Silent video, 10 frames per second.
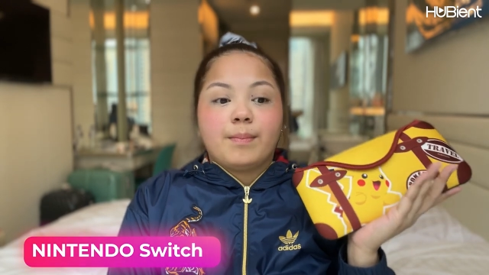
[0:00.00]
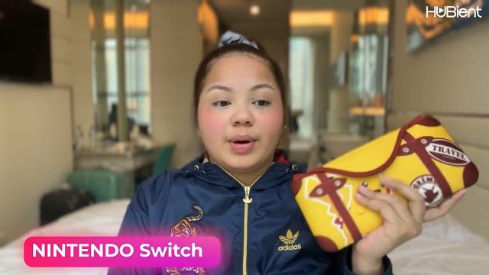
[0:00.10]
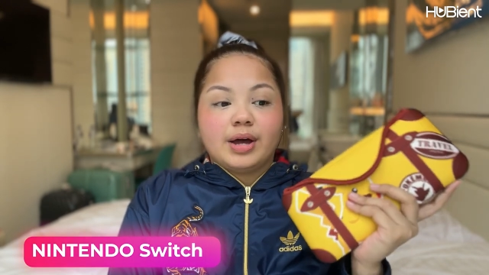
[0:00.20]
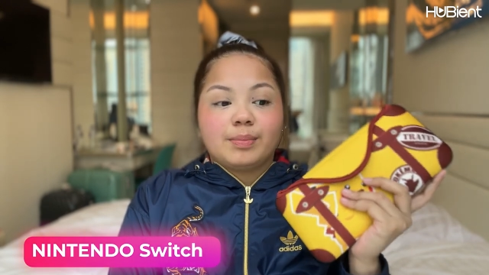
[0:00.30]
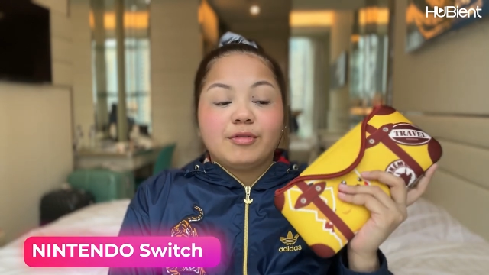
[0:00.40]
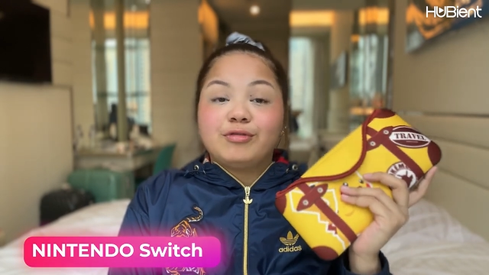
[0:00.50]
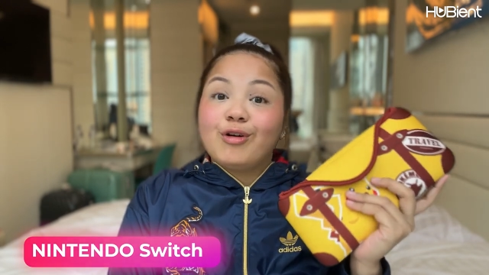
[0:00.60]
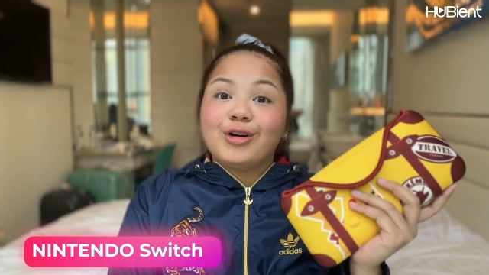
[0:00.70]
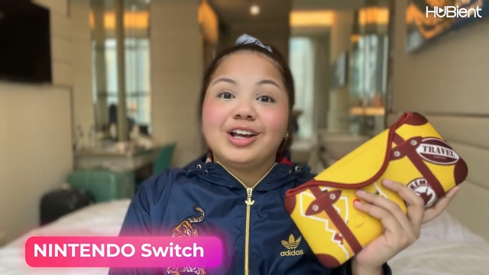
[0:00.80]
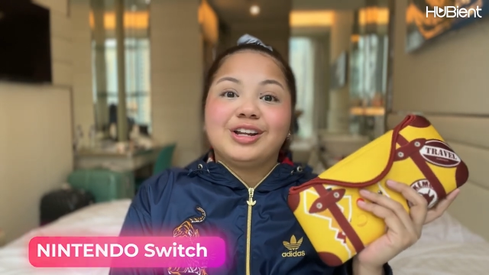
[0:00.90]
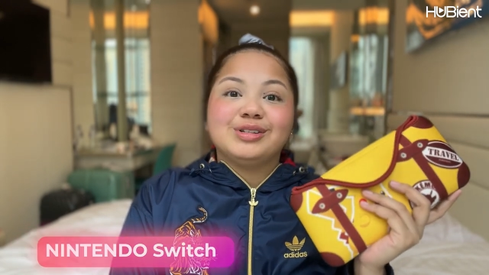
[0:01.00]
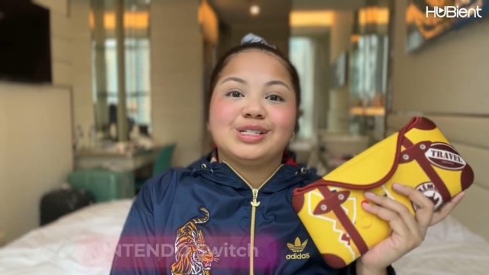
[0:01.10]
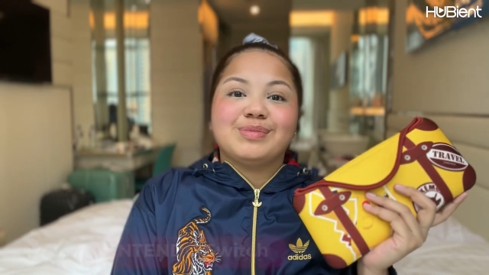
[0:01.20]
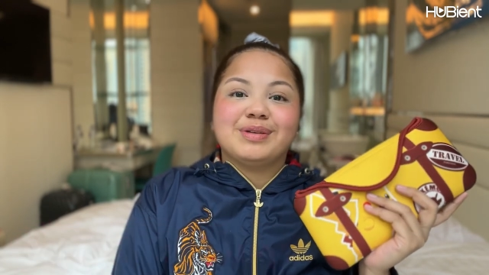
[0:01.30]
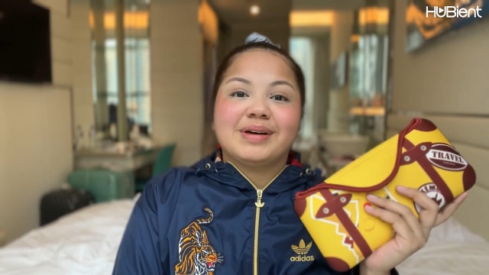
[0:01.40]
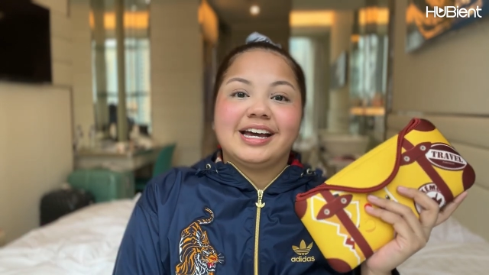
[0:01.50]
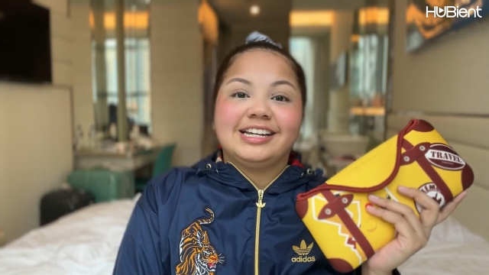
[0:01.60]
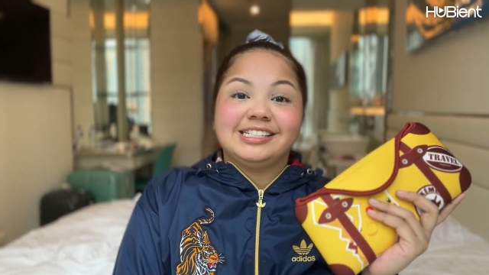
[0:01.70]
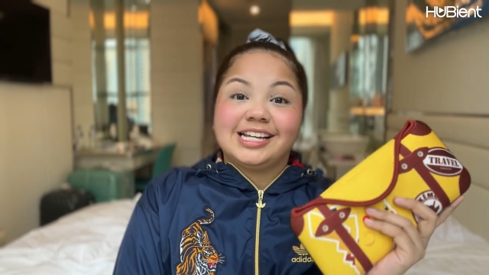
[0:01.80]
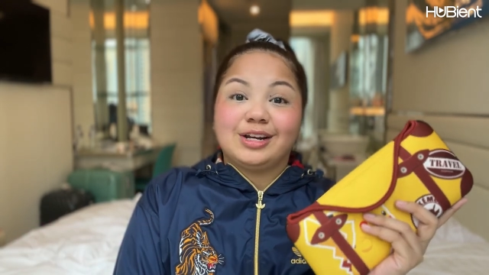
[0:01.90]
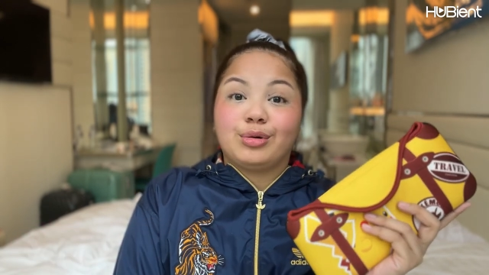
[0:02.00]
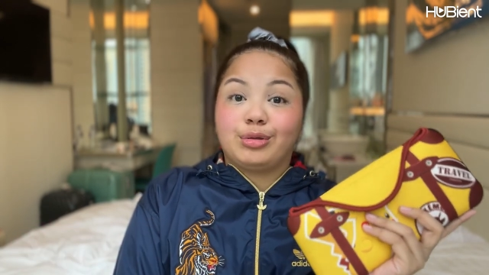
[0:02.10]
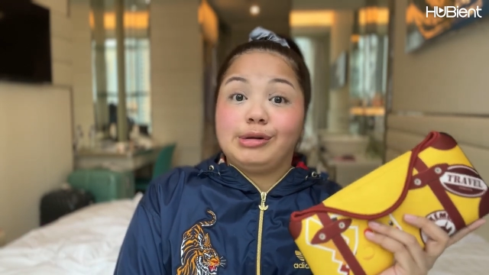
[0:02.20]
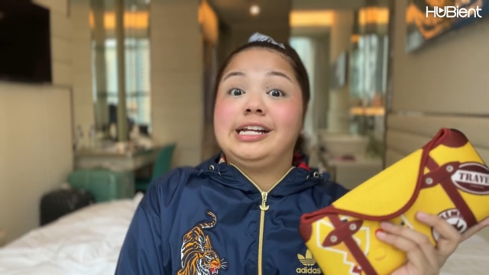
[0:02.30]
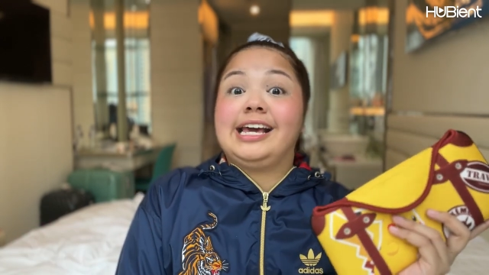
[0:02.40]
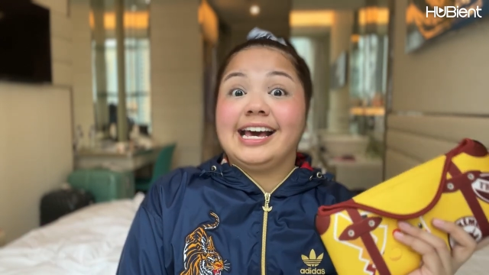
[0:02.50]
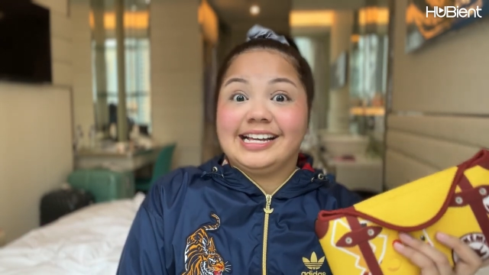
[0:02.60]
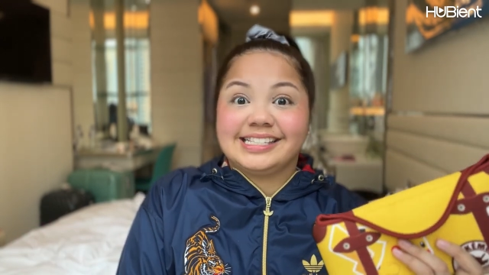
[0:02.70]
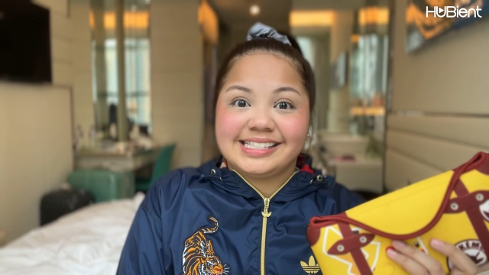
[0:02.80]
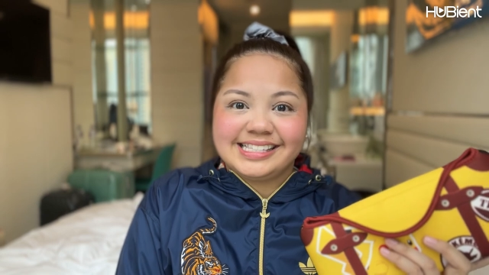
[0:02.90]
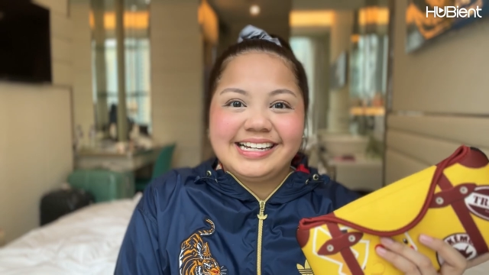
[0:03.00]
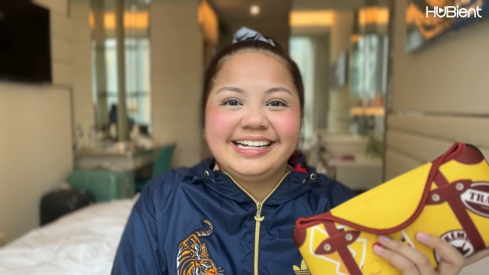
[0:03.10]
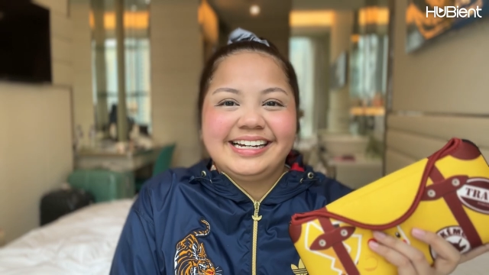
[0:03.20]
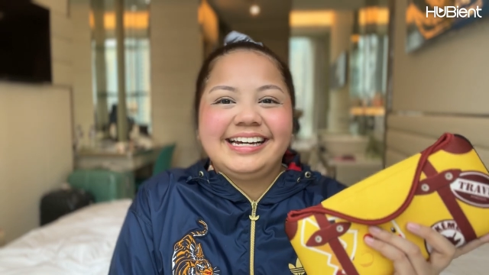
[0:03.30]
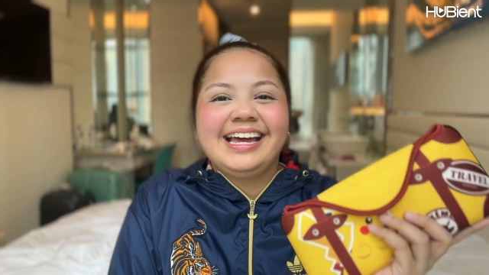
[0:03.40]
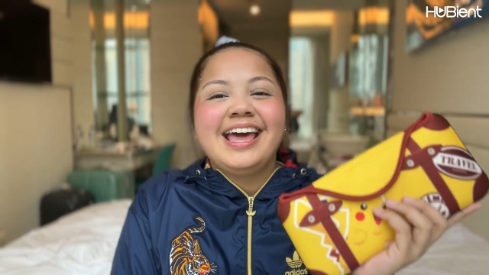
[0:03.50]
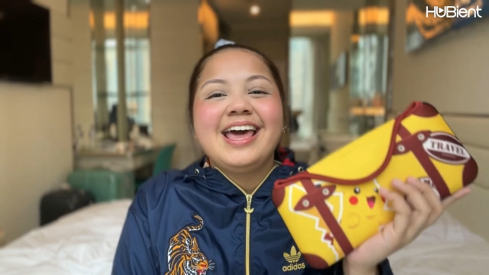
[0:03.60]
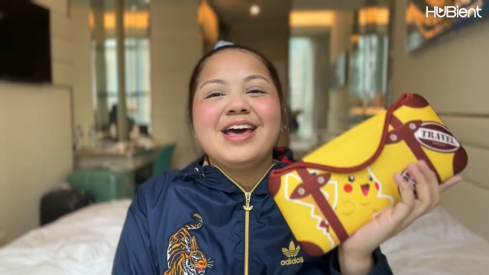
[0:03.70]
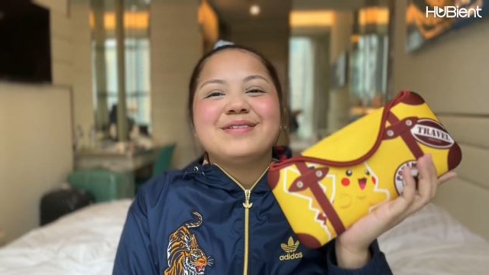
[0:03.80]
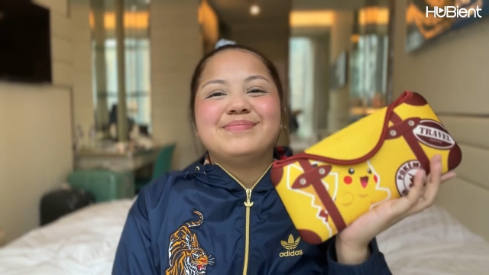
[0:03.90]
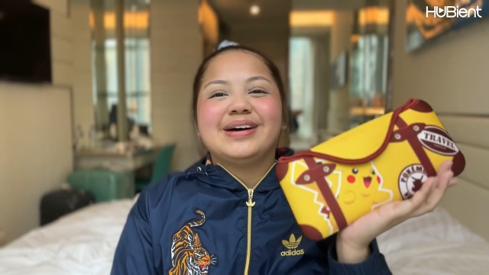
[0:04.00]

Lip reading: but before it used to be my Nintendo 3DS.